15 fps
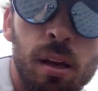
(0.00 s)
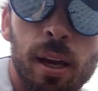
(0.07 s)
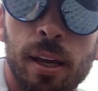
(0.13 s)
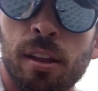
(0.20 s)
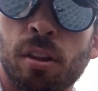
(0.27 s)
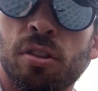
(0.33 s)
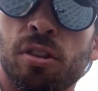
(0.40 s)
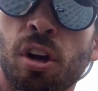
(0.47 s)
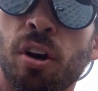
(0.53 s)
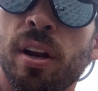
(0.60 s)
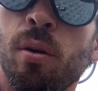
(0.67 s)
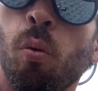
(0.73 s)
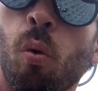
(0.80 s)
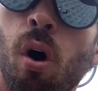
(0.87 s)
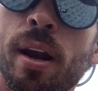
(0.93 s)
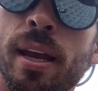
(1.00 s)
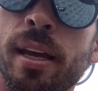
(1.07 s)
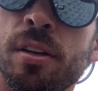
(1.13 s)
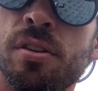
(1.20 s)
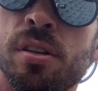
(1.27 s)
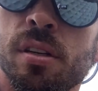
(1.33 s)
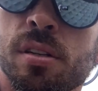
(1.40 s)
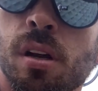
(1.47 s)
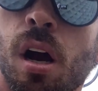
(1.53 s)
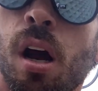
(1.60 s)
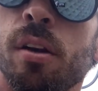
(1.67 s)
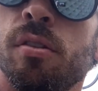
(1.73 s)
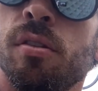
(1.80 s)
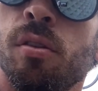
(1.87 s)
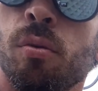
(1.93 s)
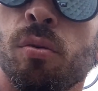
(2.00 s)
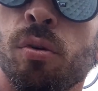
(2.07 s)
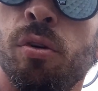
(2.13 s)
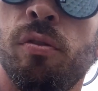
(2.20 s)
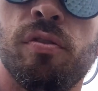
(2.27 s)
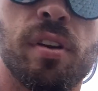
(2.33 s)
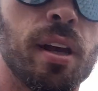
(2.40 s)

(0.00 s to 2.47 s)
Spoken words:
and then 31 inches onto the roof